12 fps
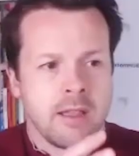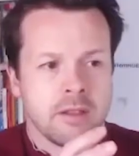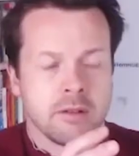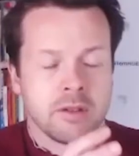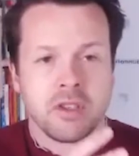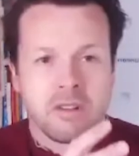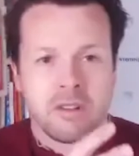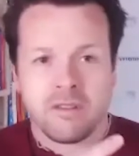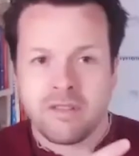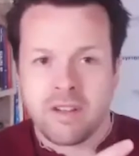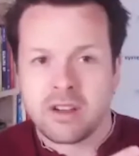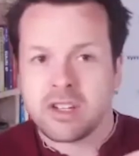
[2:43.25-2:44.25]
there are certain
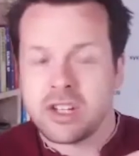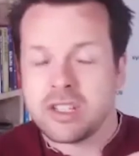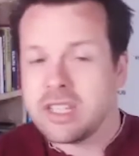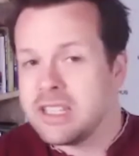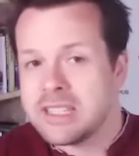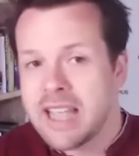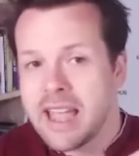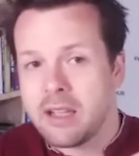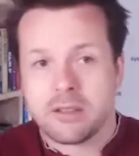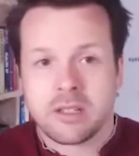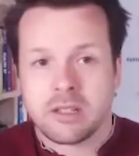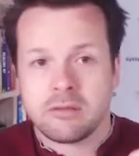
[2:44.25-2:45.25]
functions in
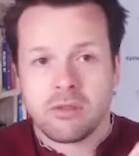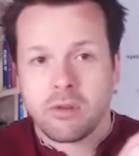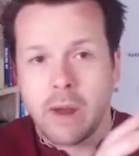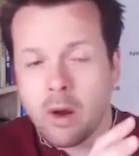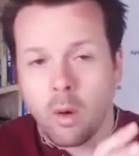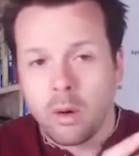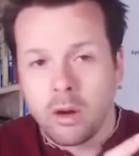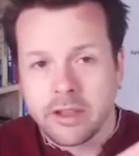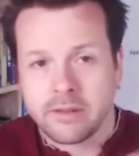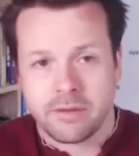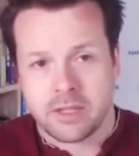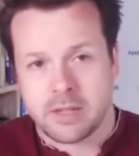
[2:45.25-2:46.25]
sales and throughout all of the
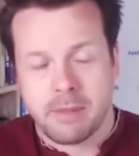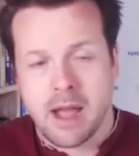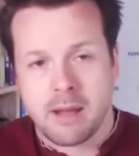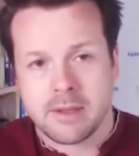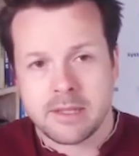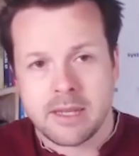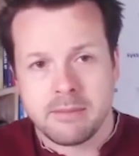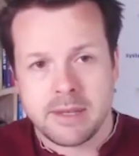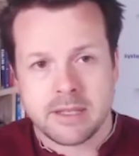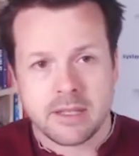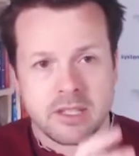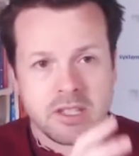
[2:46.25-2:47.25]
different departments in
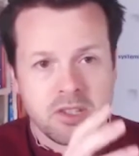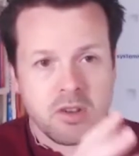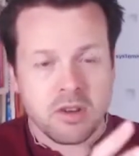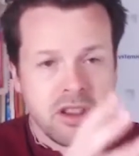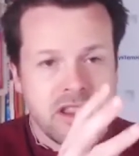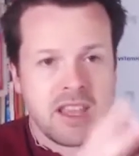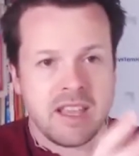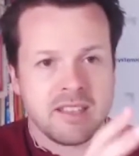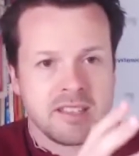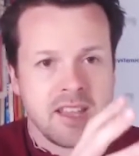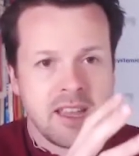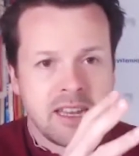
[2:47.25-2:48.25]
business, certain
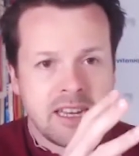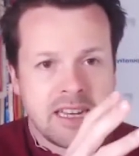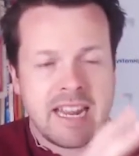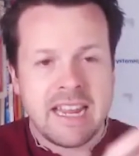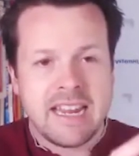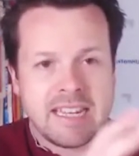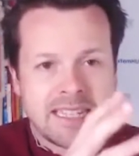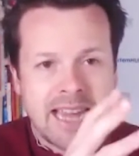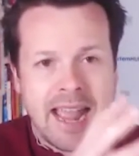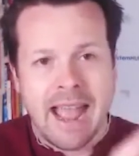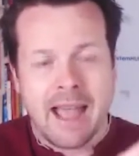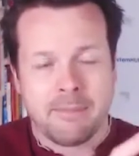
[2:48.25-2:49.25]
things need to
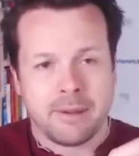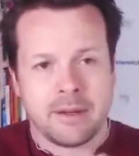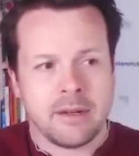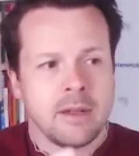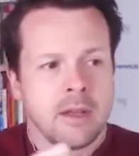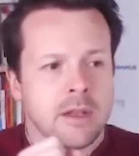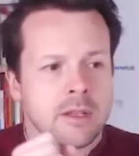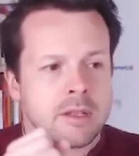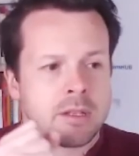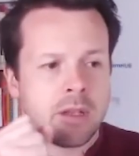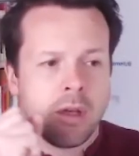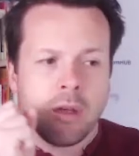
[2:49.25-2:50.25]
happen.
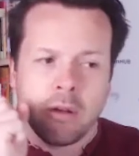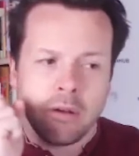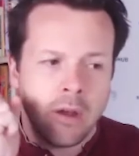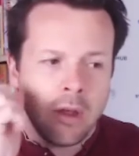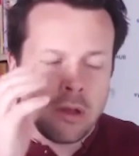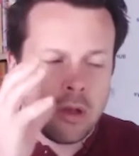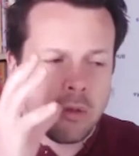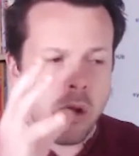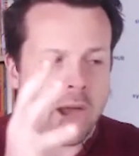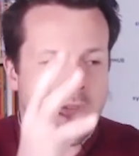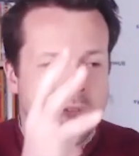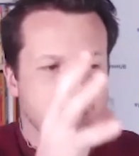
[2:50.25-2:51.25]
So you
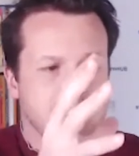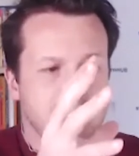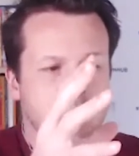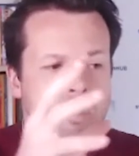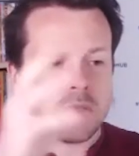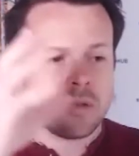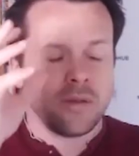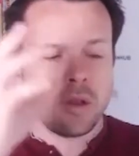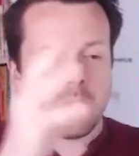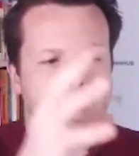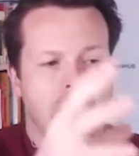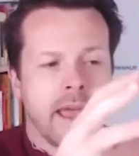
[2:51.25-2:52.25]
might have a sequence for
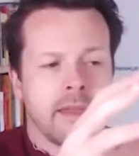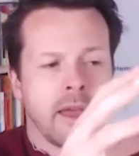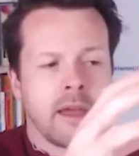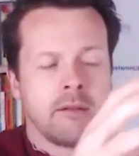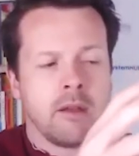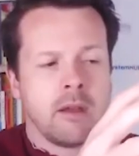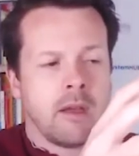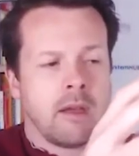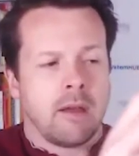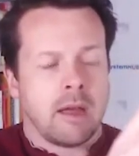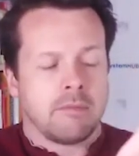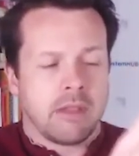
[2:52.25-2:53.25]
the way that
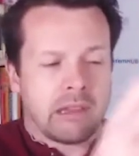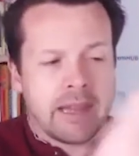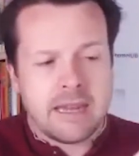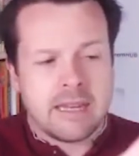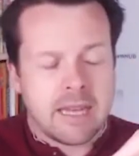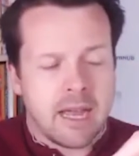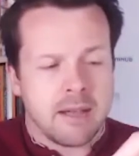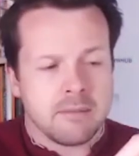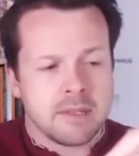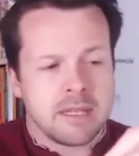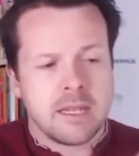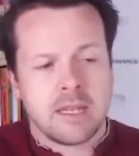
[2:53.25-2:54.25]
uh, the lead
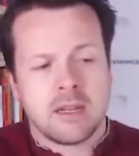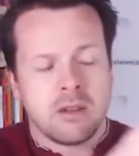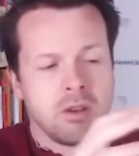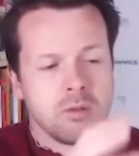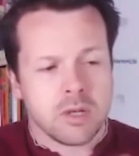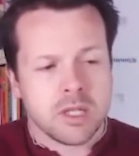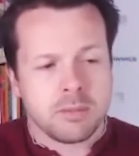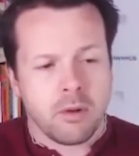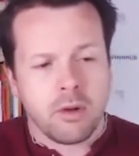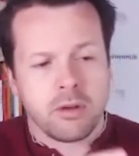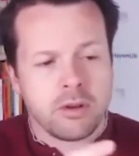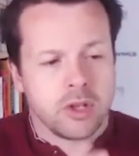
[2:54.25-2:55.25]
comes in and you
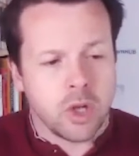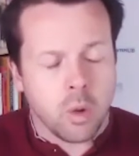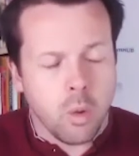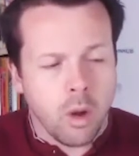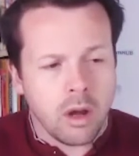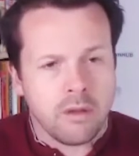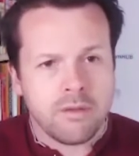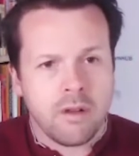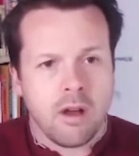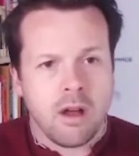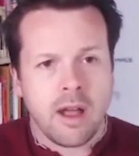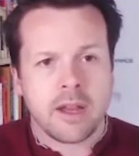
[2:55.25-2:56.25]
respond and you
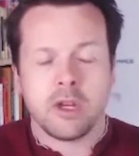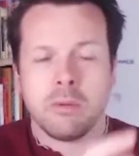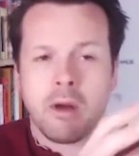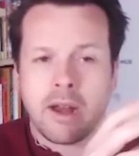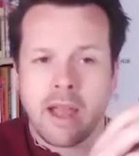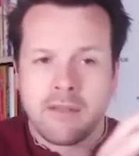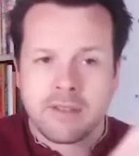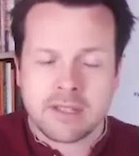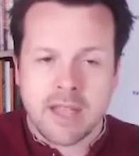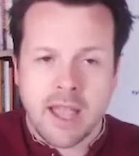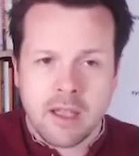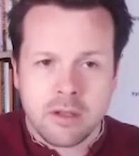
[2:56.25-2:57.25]
qualify and you might have a
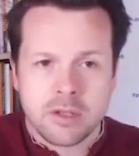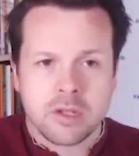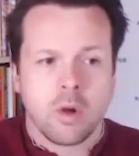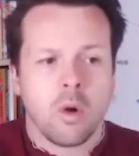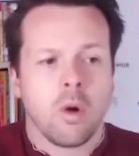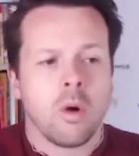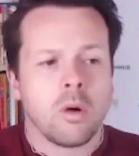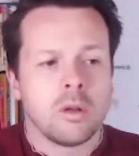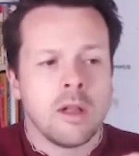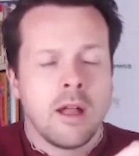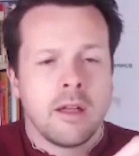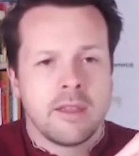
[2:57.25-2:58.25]
sales call
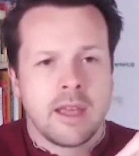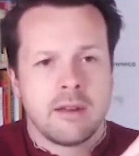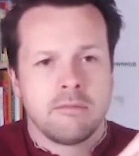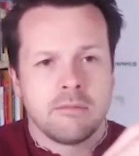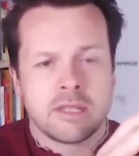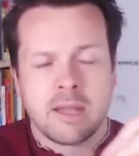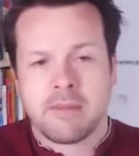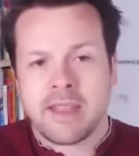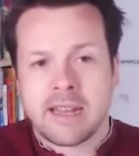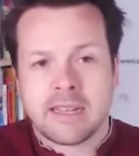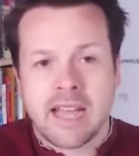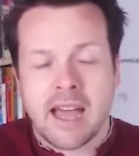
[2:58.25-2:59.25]
then some of
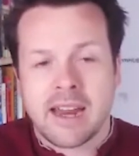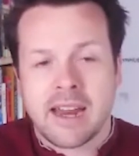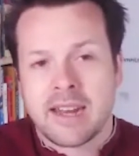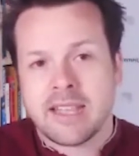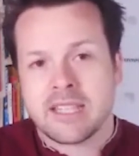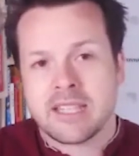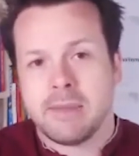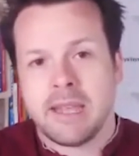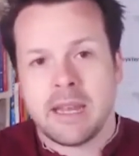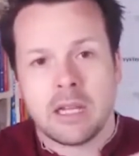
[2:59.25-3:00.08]
that data needs to be getting